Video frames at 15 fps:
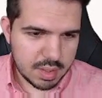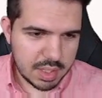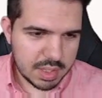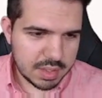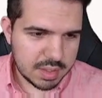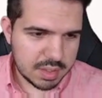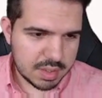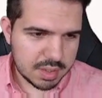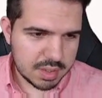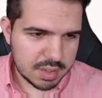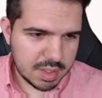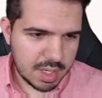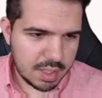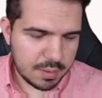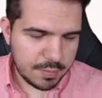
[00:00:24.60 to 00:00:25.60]
It's
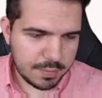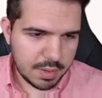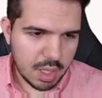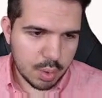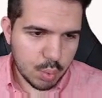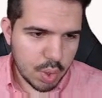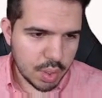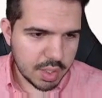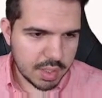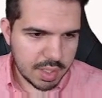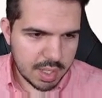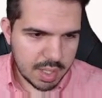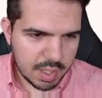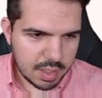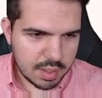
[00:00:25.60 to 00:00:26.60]
kind of an all-rounder
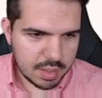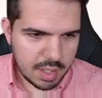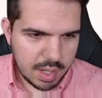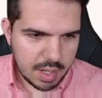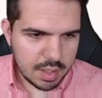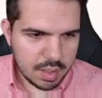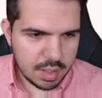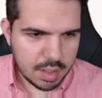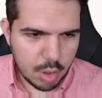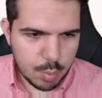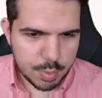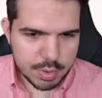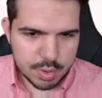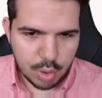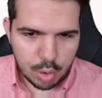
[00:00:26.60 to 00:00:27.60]
deck and
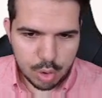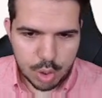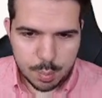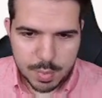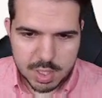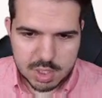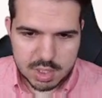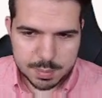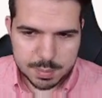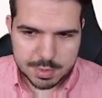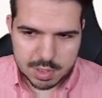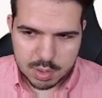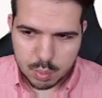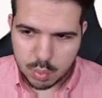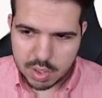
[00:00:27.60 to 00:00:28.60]
almost all your matchups
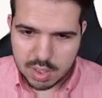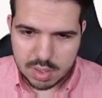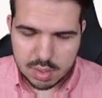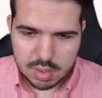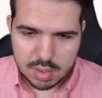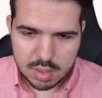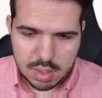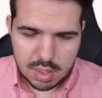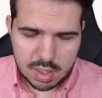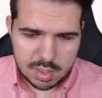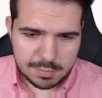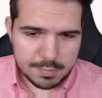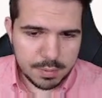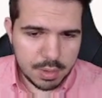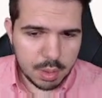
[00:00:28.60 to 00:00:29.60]
are green,
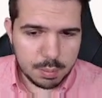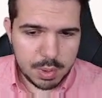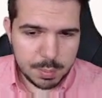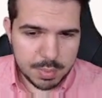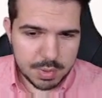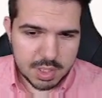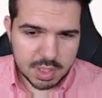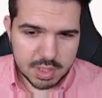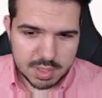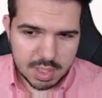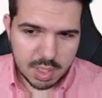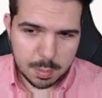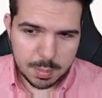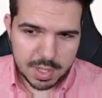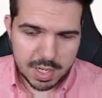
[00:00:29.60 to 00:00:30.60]
even though people just
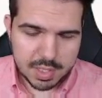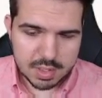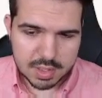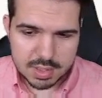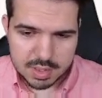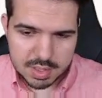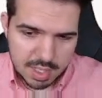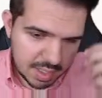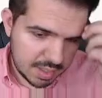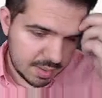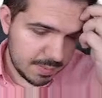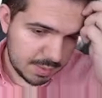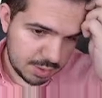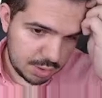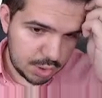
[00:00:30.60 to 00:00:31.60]
started playing this deck.
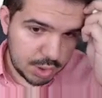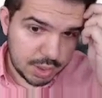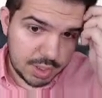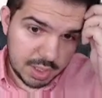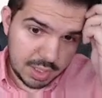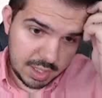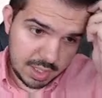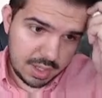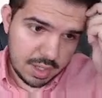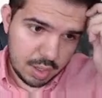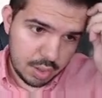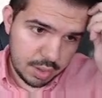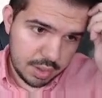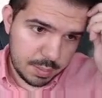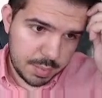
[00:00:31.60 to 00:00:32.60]
So usually
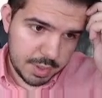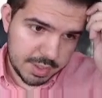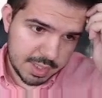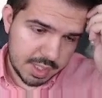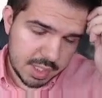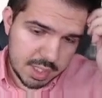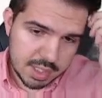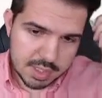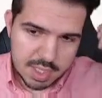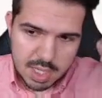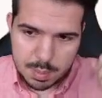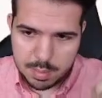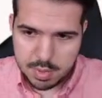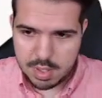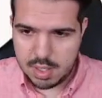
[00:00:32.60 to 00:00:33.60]
all the percentages are
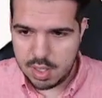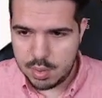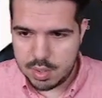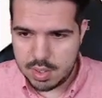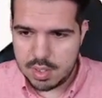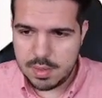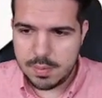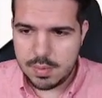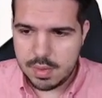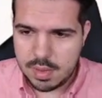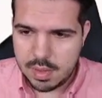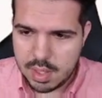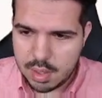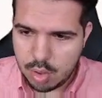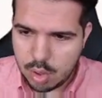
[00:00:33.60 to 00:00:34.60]
a bit lower
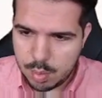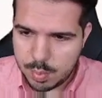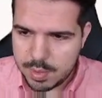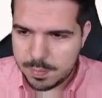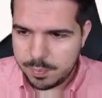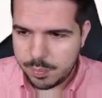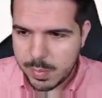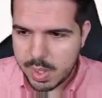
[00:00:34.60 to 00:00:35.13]
than normal.